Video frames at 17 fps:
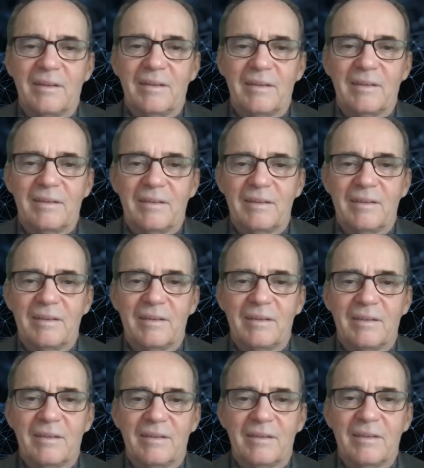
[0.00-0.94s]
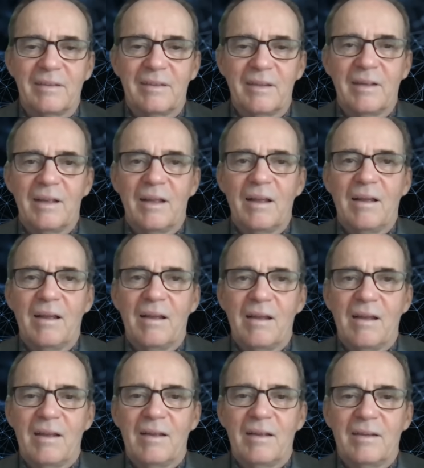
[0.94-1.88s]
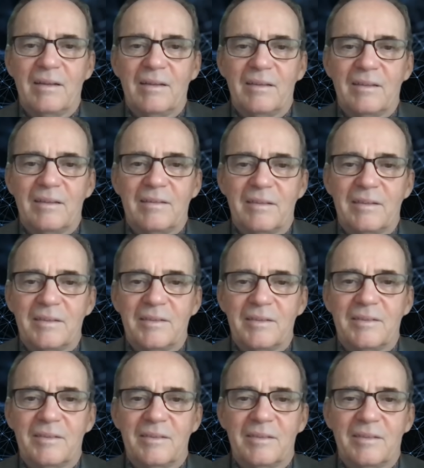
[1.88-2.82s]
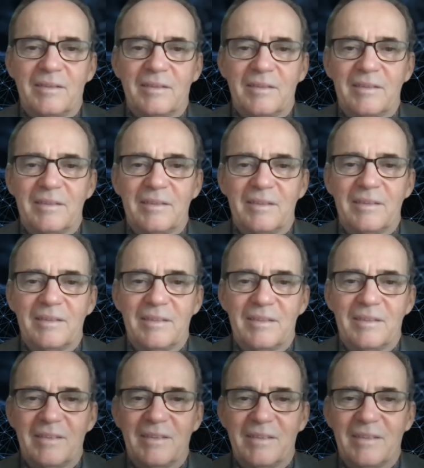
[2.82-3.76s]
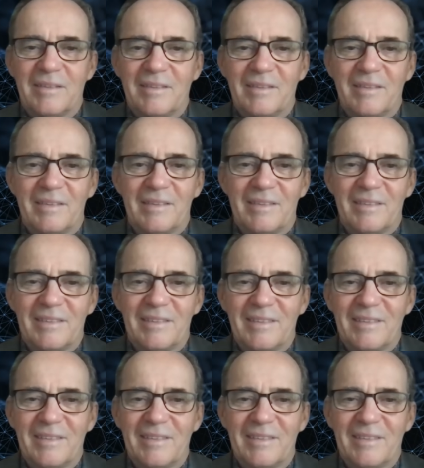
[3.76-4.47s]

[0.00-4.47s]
This person isn't speaking.